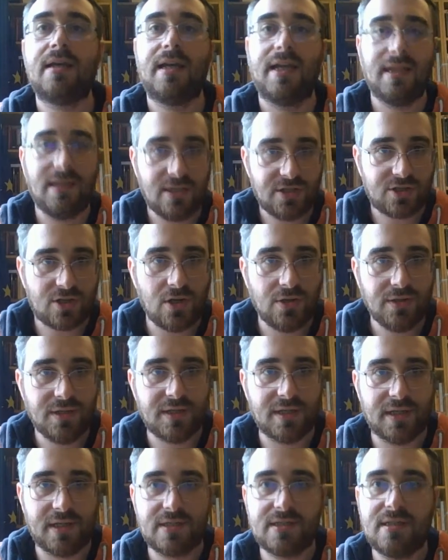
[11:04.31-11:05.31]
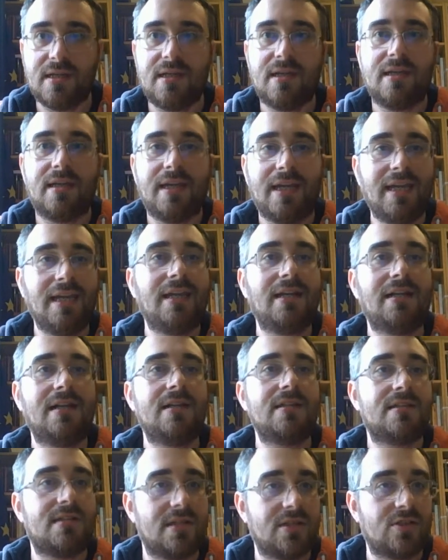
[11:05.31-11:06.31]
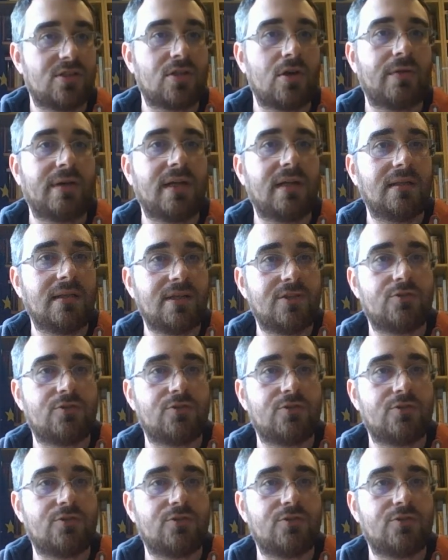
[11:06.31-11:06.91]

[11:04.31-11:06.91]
In this context, England's historically